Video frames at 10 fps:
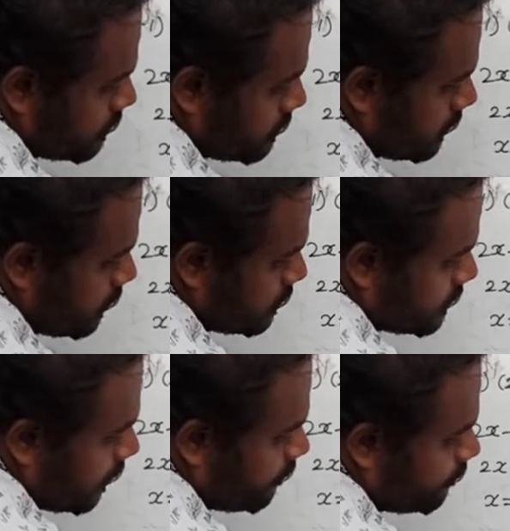zeros
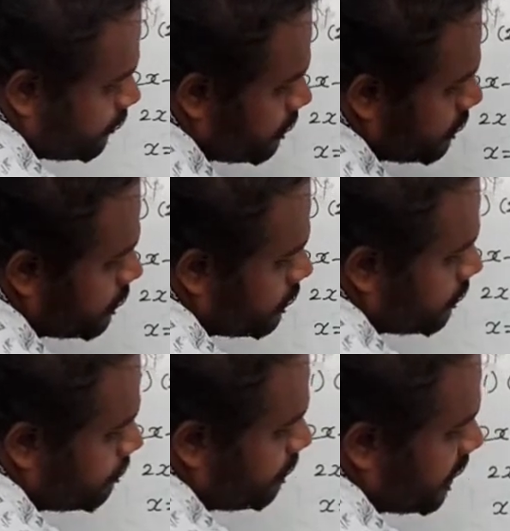of
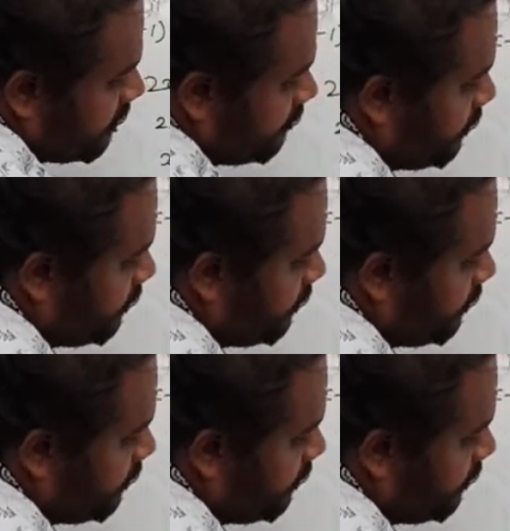p of